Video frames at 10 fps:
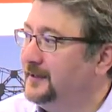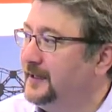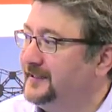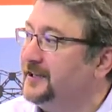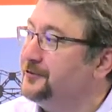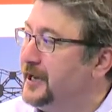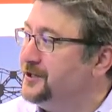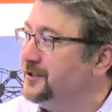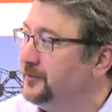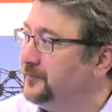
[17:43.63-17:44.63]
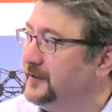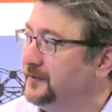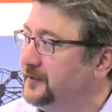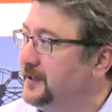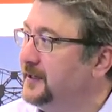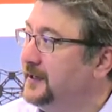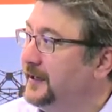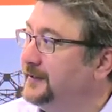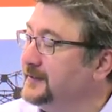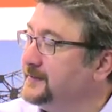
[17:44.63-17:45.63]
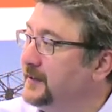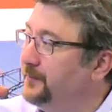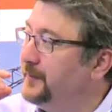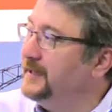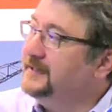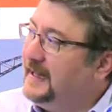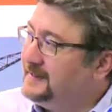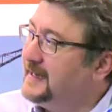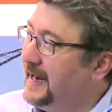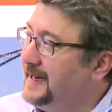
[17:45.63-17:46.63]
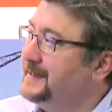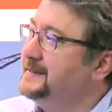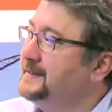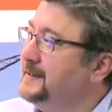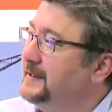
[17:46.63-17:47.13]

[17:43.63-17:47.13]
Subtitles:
attenuation or whatever. It is, in that case,